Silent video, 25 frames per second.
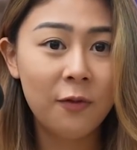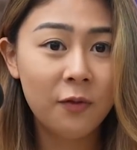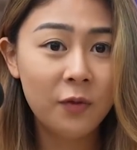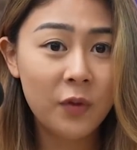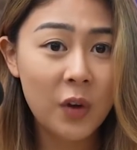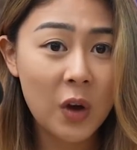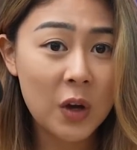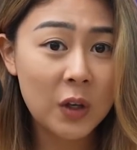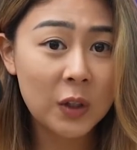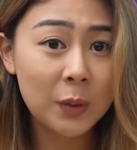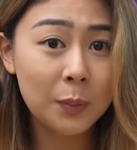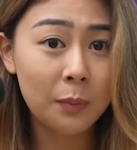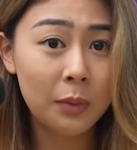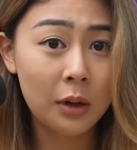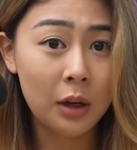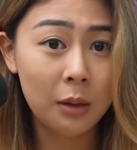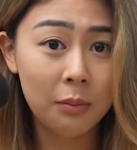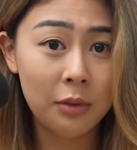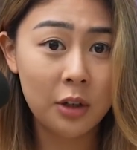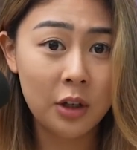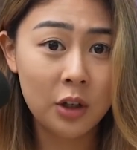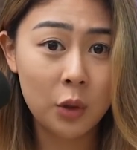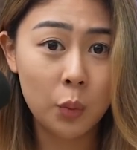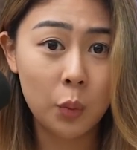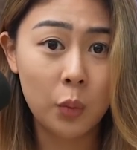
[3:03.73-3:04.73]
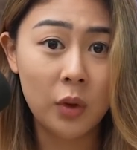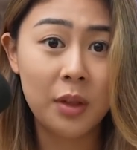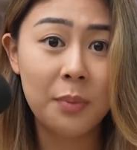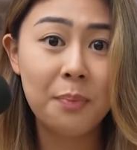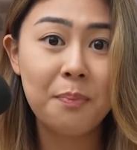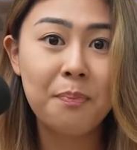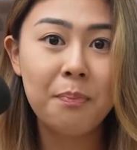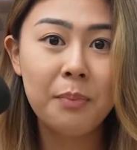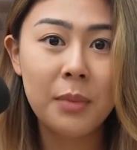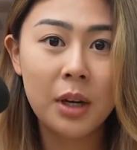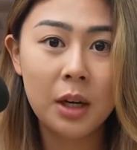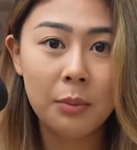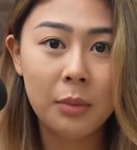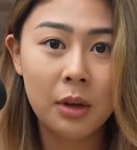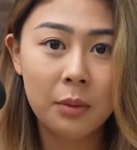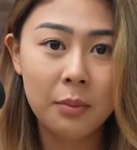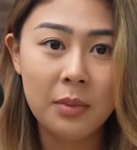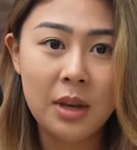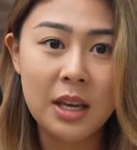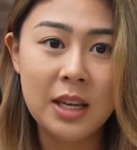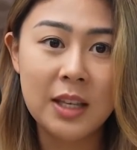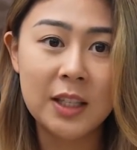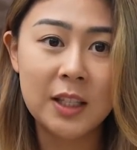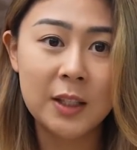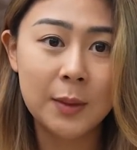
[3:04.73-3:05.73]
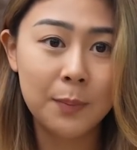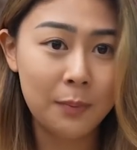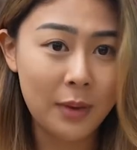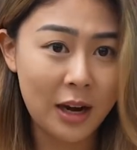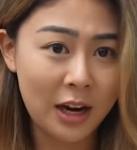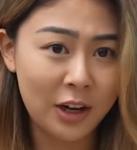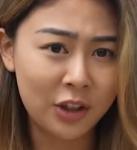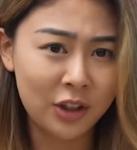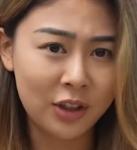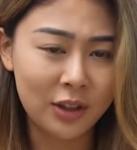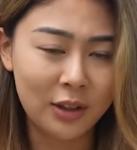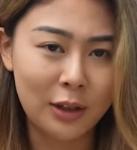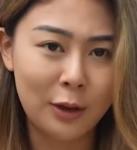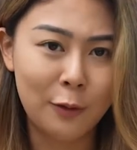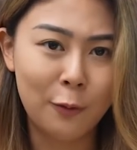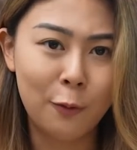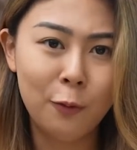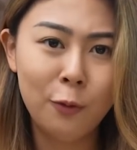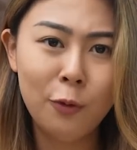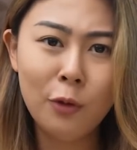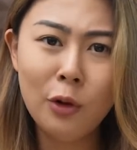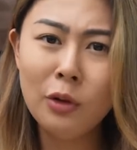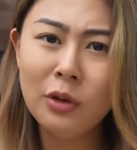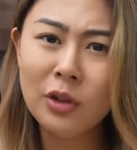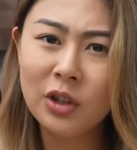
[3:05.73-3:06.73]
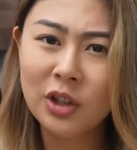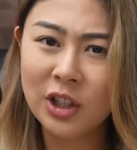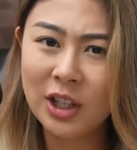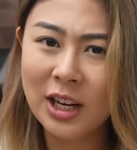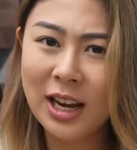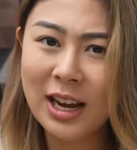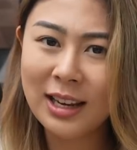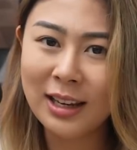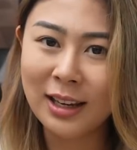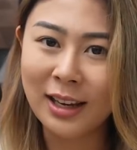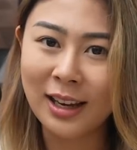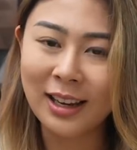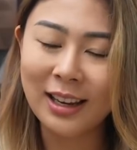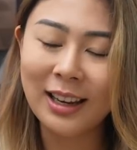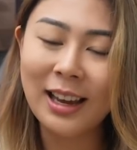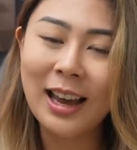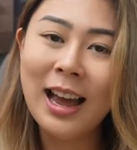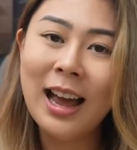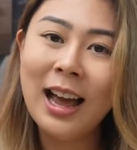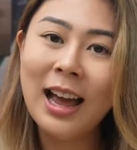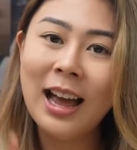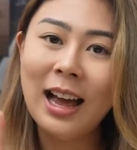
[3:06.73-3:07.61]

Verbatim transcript: first published with minimum inspection and fraud checking,